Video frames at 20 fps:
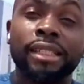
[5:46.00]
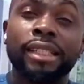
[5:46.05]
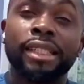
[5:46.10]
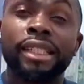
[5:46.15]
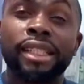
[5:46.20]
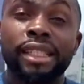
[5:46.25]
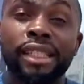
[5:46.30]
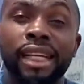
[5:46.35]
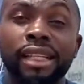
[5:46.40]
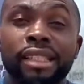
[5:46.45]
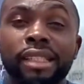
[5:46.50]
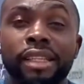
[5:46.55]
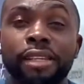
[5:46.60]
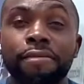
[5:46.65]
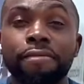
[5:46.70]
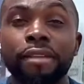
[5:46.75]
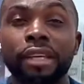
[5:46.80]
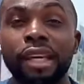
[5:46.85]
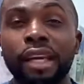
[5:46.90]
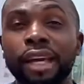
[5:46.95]

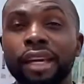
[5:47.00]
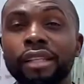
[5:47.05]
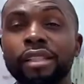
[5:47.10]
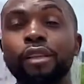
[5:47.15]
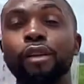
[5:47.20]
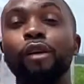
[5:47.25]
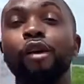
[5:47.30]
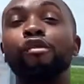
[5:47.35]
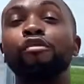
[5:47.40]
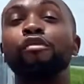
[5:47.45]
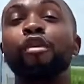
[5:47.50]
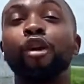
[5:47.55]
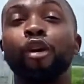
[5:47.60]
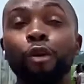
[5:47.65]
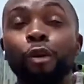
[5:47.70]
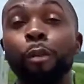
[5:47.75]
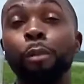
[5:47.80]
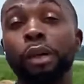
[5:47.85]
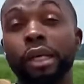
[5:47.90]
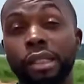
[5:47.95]
certificate of
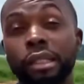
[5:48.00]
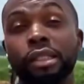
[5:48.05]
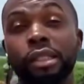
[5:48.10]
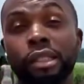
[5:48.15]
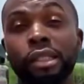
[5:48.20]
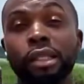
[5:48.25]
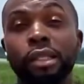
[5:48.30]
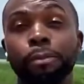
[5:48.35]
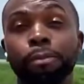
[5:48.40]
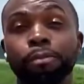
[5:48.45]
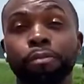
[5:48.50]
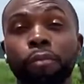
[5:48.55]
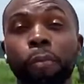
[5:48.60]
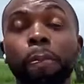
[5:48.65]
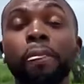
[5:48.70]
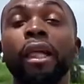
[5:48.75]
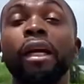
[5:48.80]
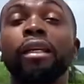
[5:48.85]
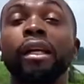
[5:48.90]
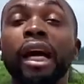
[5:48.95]
occupancy.
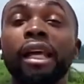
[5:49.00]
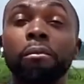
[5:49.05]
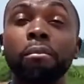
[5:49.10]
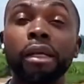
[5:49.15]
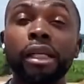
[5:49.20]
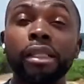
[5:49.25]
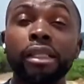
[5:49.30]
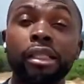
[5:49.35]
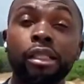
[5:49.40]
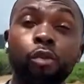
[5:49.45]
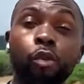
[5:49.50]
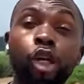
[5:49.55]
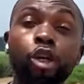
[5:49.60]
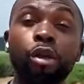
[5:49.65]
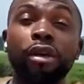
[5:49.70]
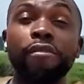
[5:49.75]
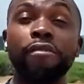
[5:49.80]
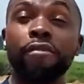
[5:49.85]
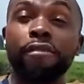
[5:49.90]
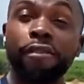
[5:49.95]
That means when you
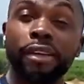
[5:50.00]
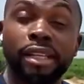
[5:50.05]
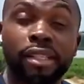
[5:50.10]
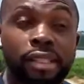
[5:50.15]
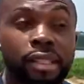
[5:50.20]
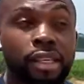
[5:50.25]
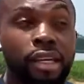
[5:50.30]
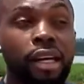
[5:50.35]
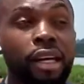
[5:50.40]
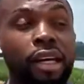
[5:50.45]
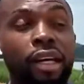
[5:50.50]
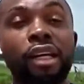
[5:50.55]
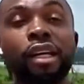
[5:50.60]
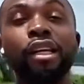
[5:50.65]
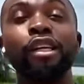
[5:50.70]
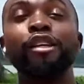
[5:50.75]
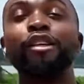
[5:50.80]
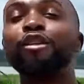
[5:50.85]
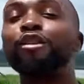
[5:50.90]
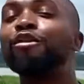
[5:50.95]
invest here,
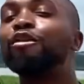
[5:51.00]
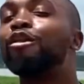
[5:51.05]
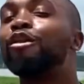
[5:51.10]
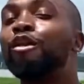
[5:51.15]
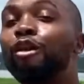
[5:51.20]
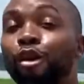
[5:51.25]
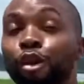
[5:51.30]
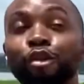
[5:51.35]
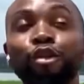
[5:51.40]
you go